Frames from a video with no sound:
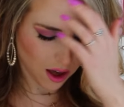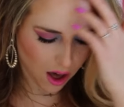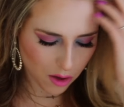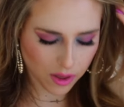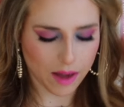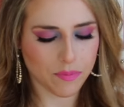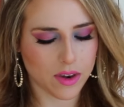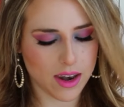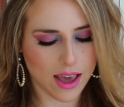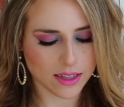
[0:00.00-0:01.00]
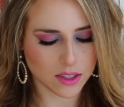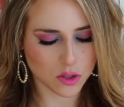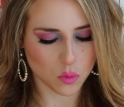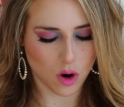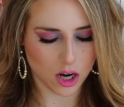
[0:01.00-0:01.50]
Okay, next
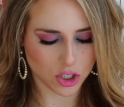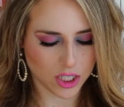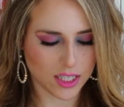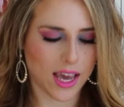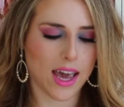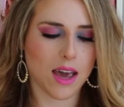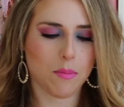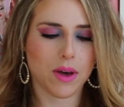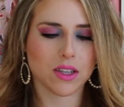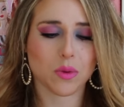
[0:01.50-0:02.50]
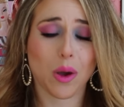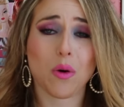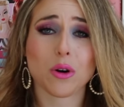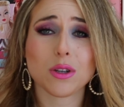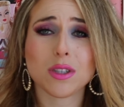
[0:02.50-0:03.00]
is washi tape. So I
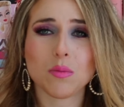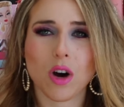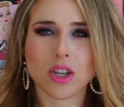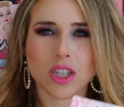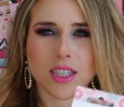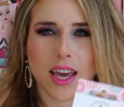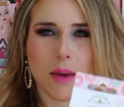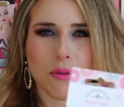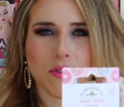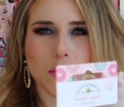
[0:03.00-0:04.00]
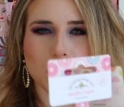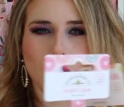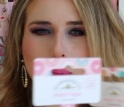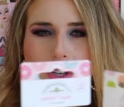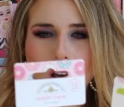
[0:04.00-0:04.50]
ordered some washi tape from
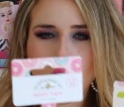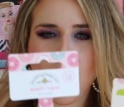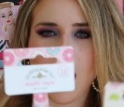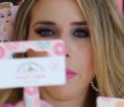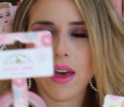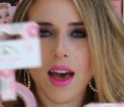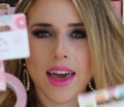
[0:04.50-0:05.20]
scrapbook.com.